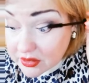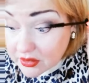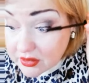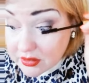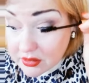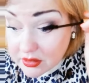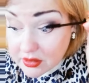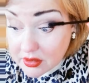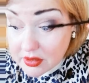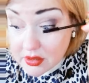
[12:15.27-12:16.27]
long.
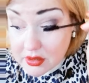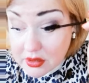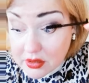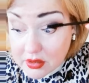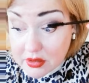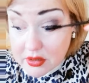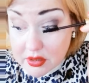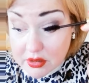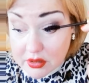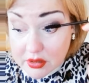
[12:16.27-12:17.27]

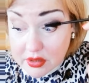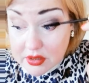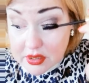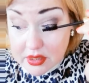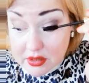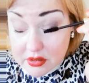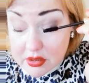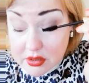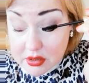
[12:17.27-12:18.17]
Now, look at that.